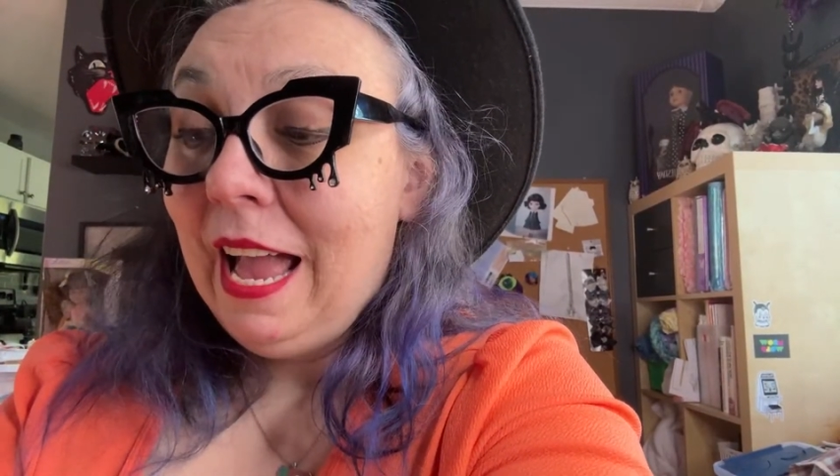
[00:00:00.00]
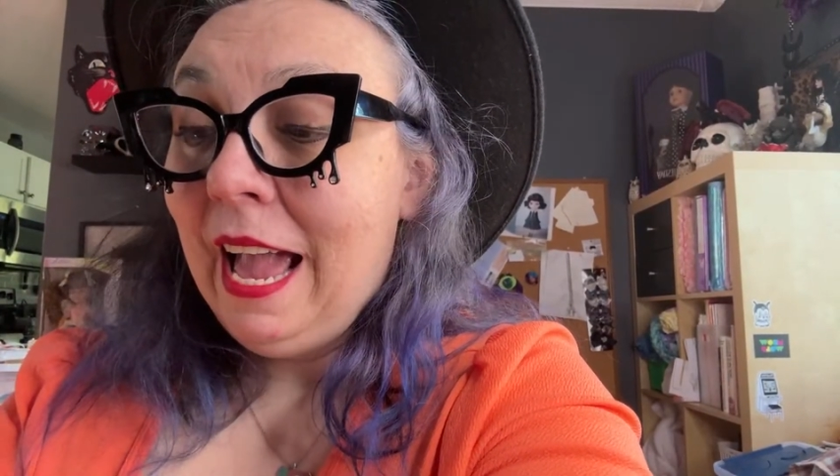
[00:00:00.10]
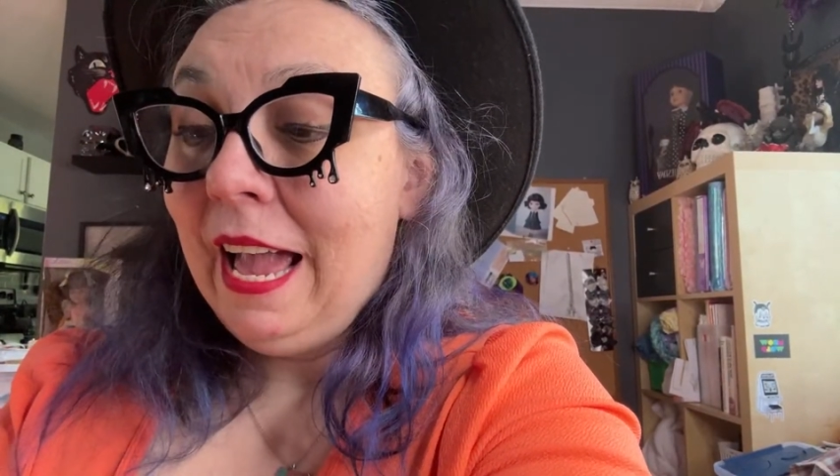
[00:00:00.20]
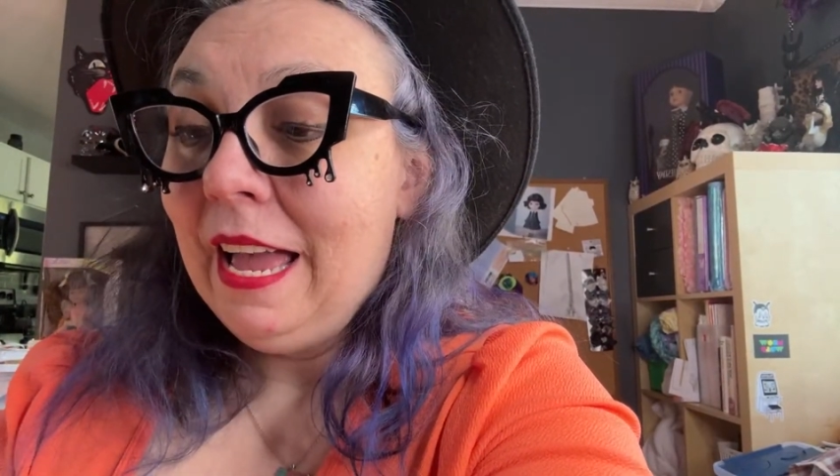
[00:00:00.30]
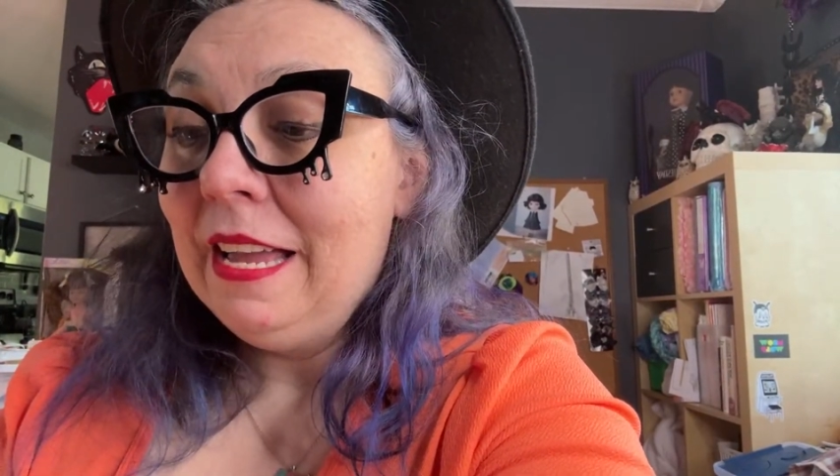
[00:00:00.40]

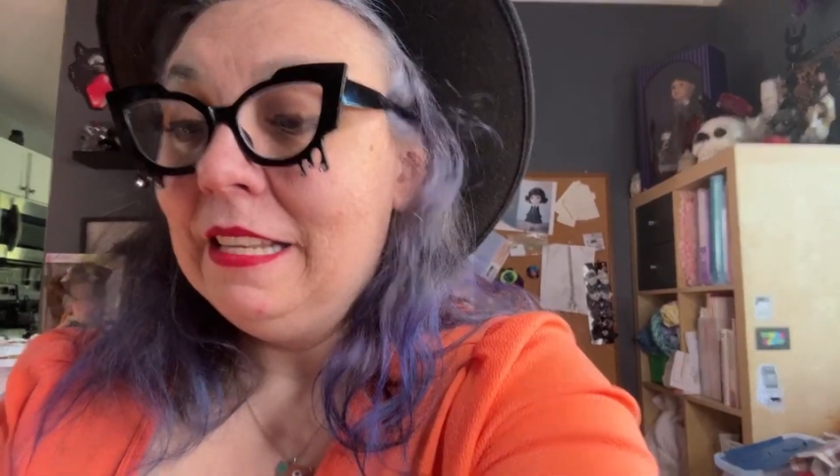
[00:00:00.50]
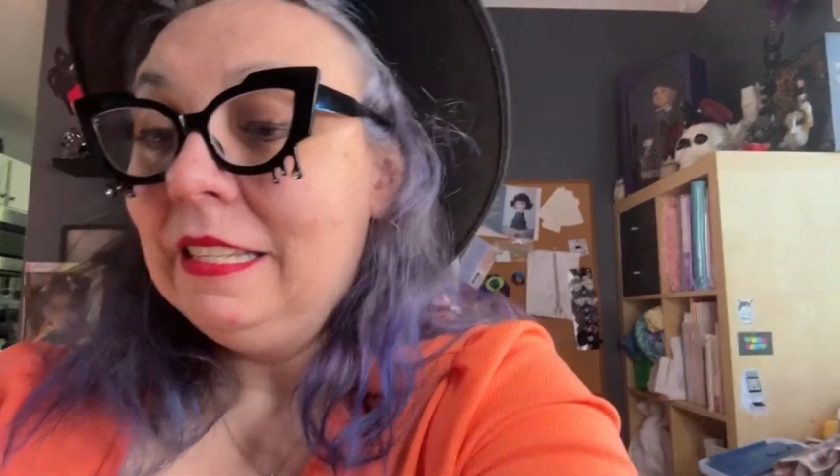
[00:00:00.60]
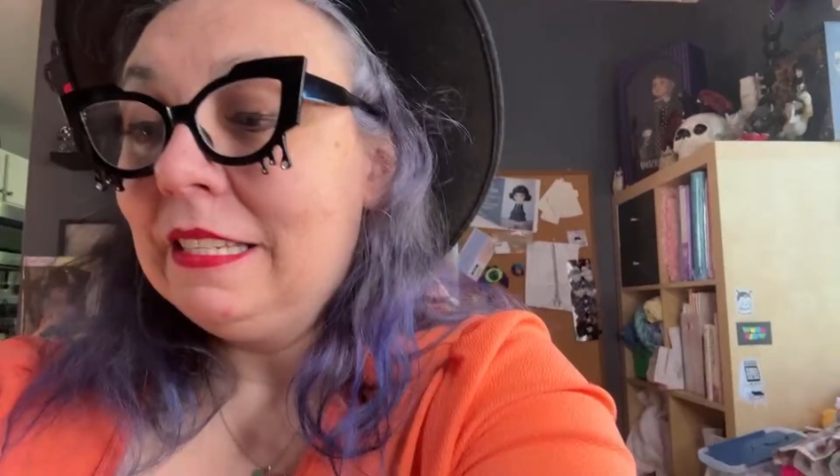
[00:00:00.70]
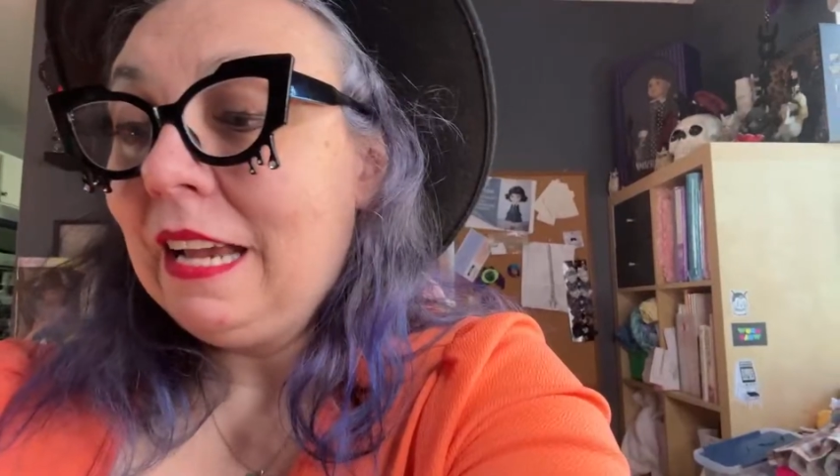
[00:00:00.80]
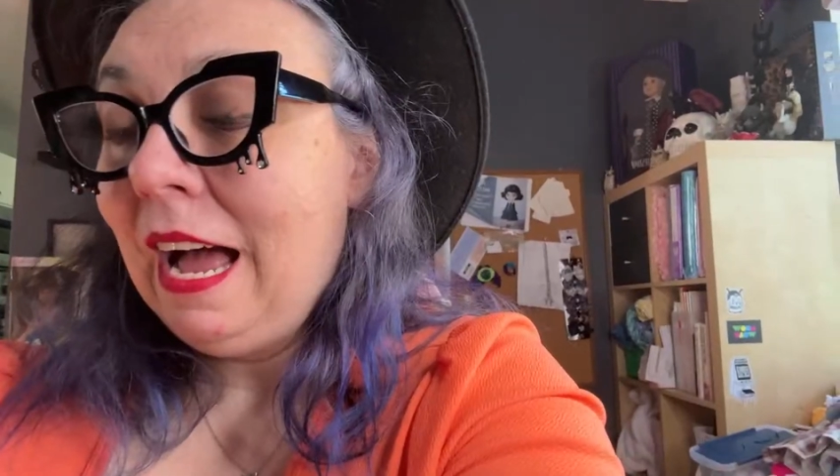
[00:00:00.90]

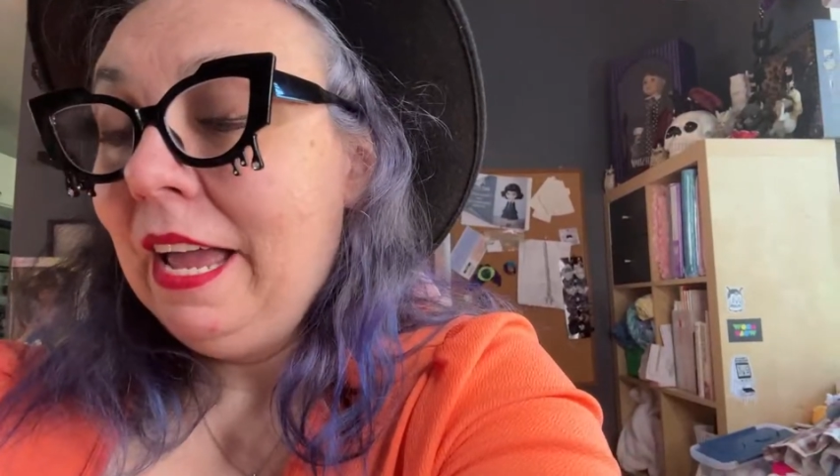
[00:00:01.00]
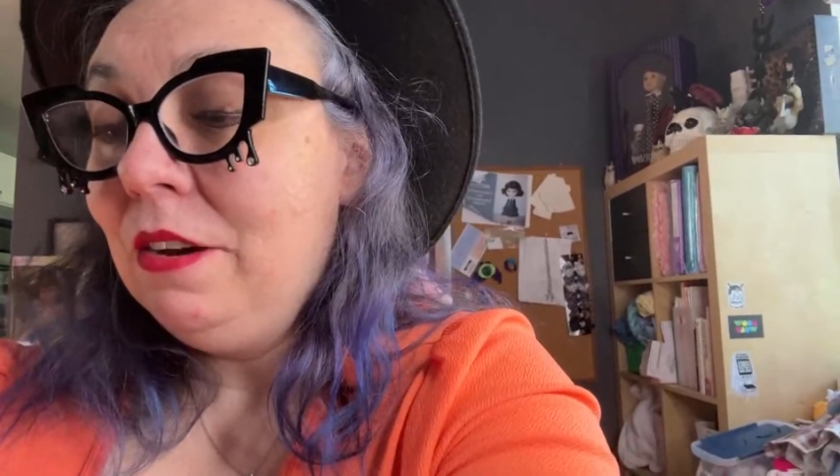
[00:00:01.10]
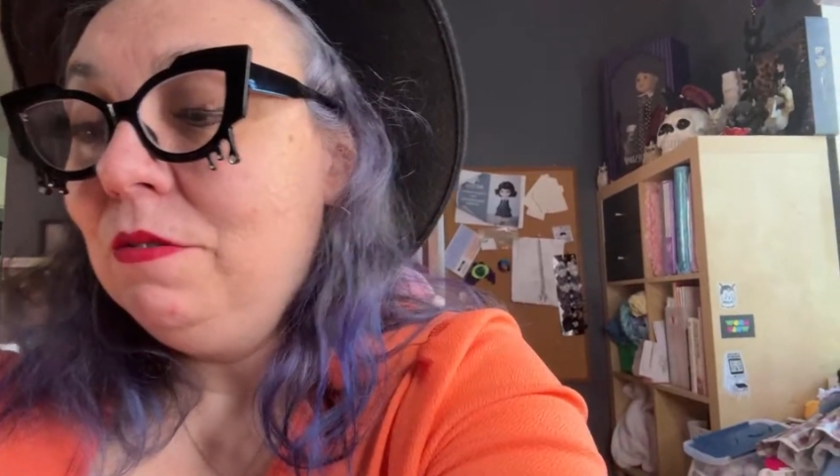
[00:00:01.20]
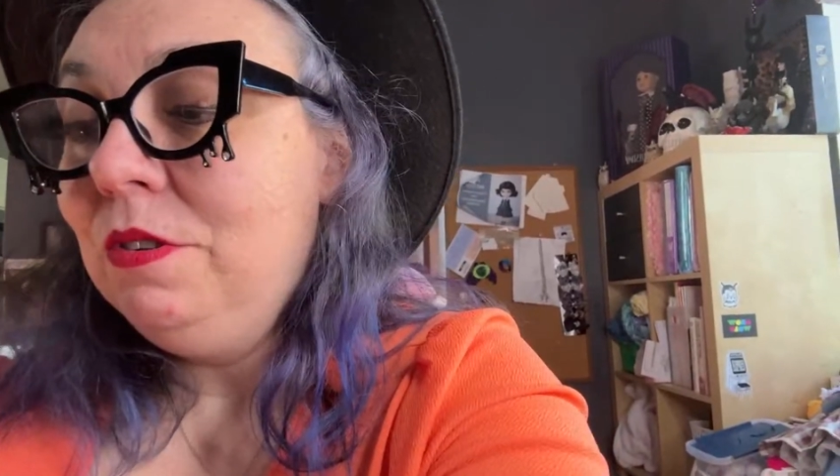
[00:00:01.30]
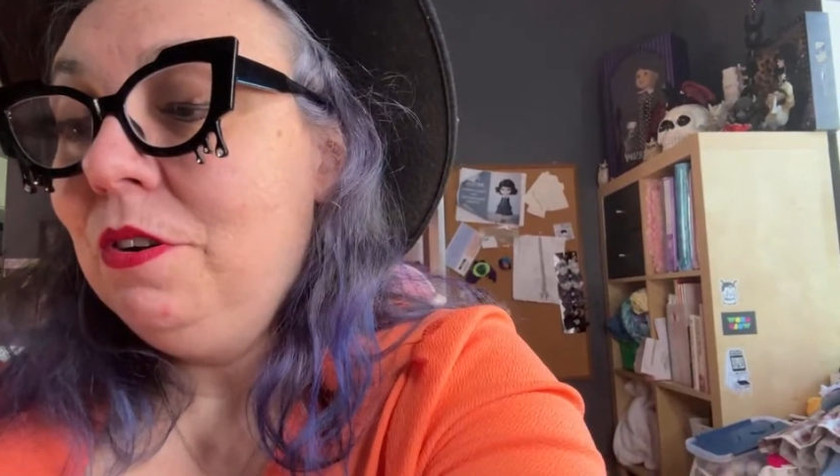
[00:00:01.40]
And I
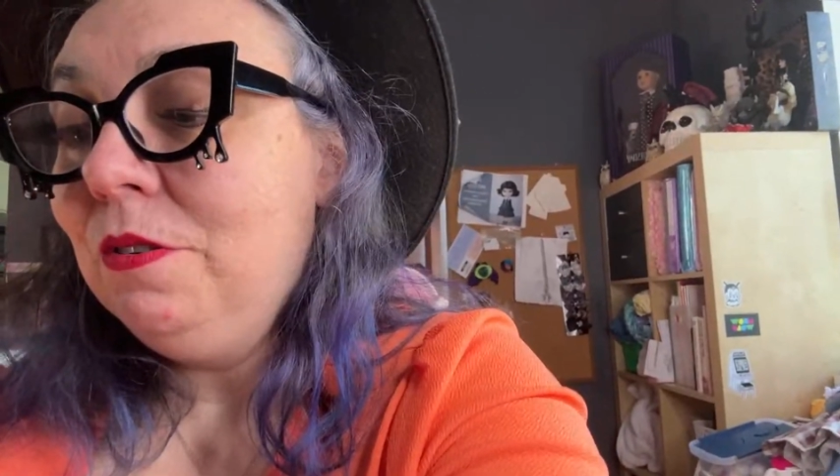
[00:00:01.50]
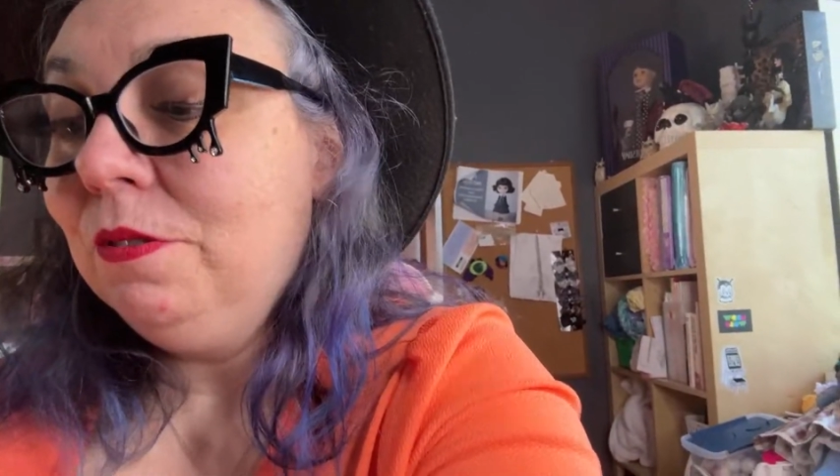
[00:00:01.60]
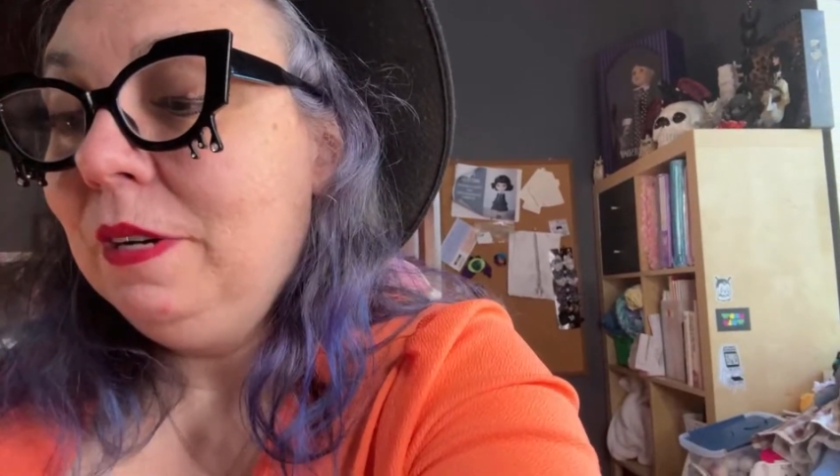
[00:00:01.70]
don't know